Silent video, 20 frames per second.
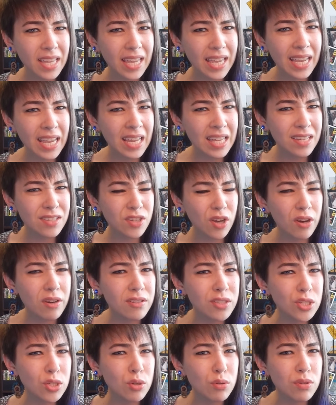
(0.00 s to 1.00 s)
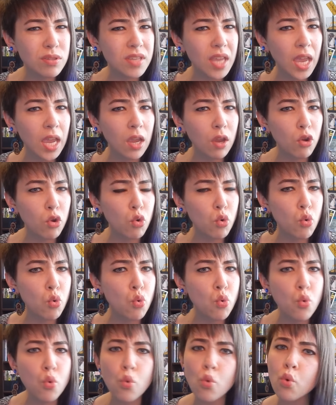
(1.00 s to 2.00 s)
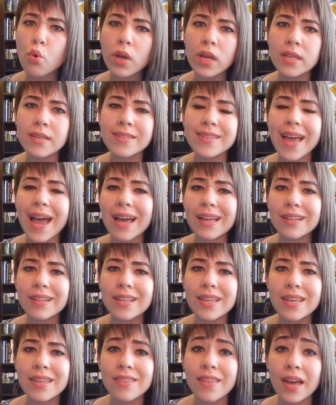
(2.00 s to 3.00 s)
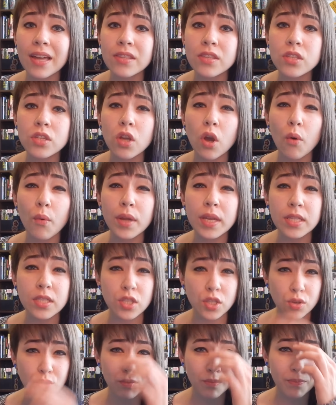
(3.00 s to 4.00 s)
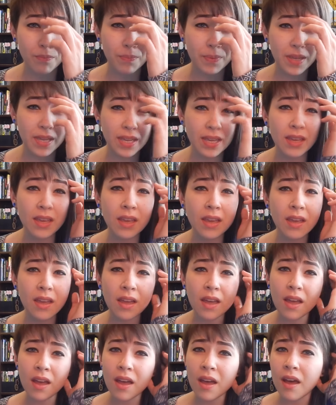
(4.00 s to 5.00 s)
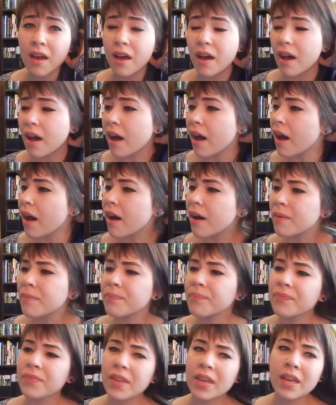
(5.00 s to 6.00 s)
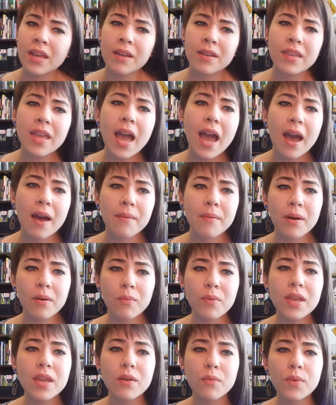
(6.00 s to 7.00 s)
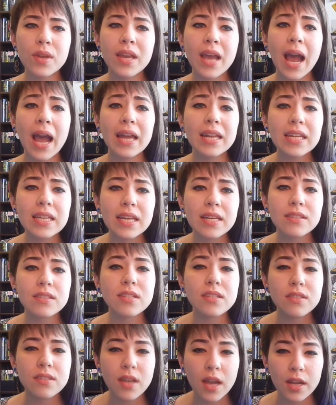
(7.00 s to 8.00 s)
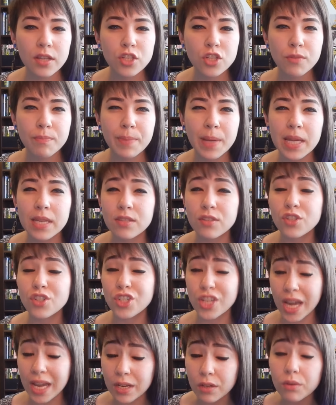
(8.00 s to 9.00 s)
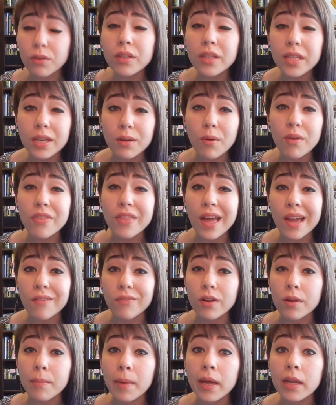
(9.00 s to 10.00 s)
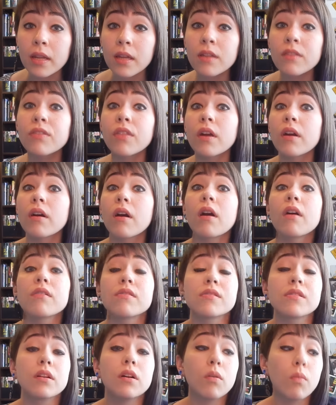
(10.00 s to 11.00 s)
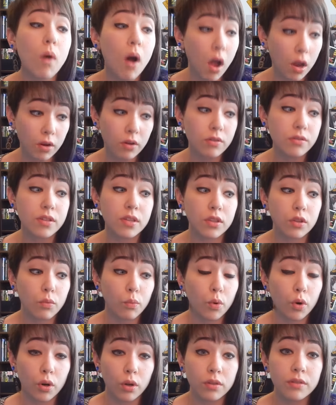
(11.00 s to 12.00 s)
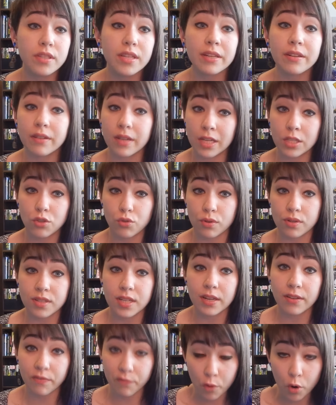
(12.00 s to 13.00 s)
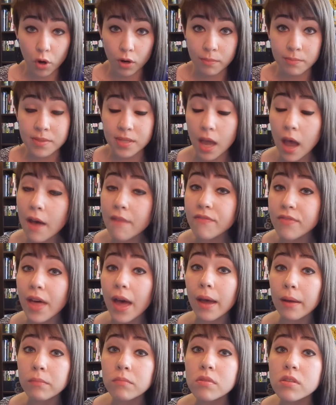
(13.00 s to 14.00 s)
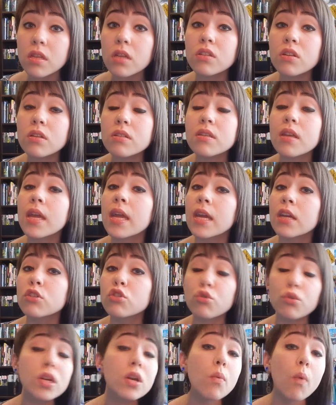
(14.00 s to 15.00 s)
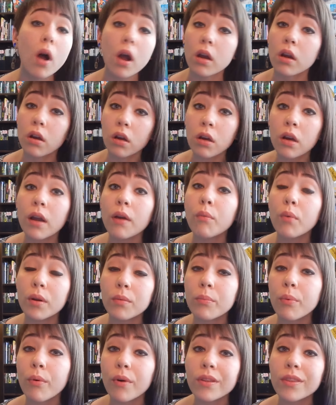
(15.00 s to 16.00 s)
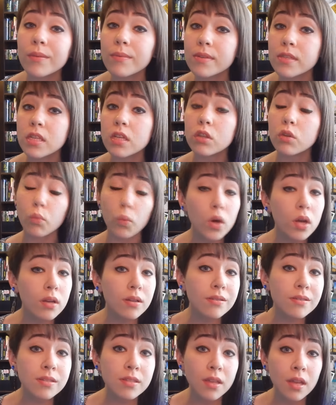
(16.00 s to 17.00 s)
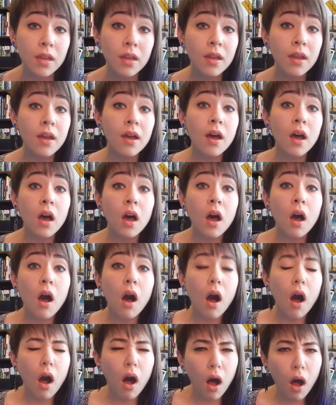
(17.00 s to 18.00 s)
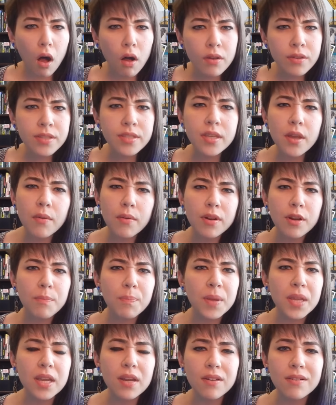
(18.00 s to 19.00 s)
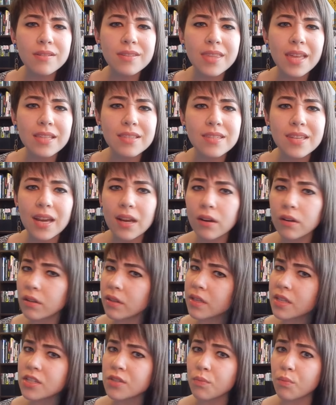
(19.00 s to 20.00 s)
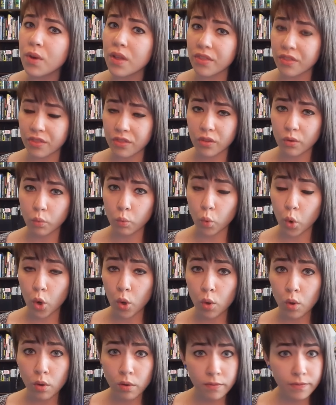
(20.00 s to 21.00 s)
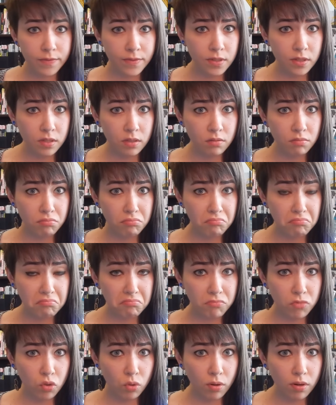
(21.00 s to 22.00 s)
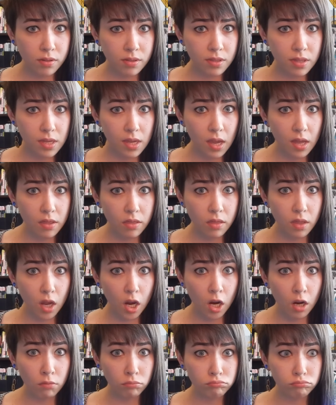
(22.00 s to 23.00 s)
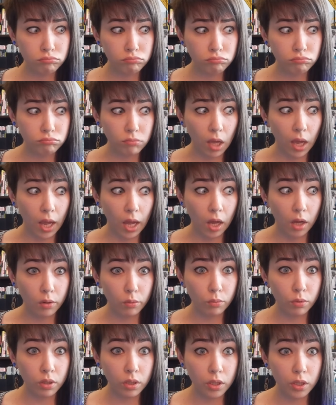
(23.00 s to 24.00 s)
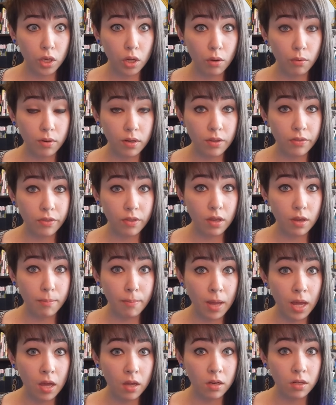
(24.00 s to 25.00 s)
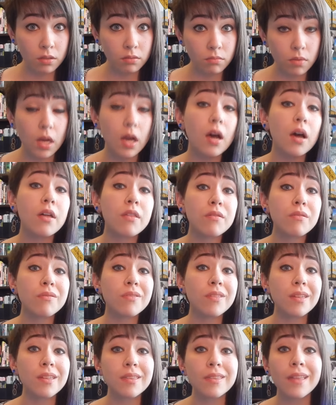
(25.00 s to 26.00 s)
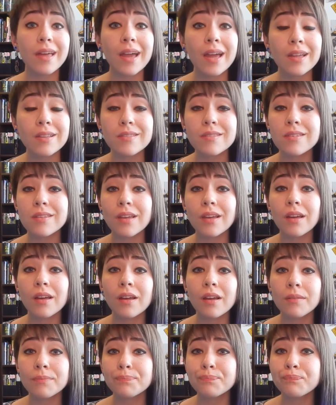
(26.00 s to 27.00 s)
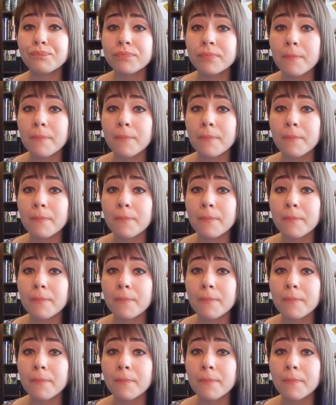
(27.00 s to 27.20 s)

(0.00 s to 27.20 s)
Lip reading: And it's hard to say who exactly that's going to be. But we kind of get to touch base generally with everybody. There are still walkers in the world and interesting forms of them, such as a tree walker at one point that we see in the woods. Also, it appears that Daryl is with the wolves towards the end there. I don't really know anything about him other than that.